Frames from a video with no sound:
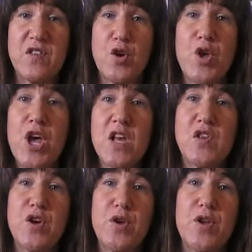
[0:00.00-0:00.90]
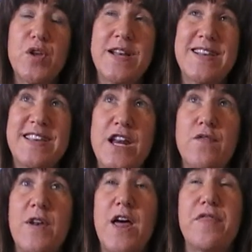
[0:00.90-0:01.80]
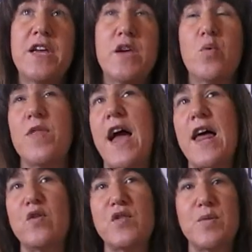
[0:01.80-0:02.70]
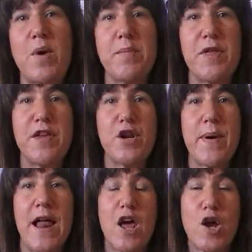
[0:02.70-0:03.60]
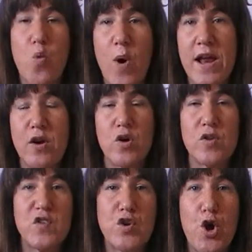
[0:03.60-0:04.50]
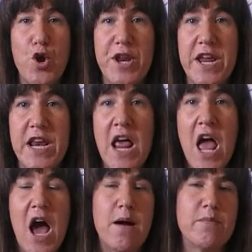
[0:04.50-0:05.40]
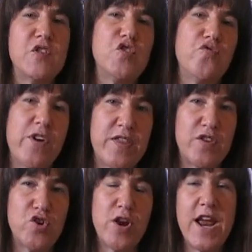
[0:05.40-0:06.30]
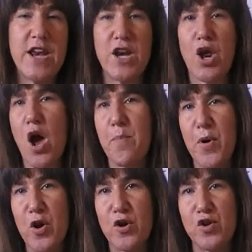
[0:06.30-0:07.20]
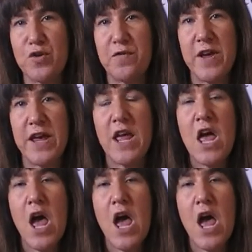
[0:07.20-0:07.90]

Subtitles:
So instead of like thinking with adults, you might be thinking about like weight loss, toning, strength training, hypertrophy.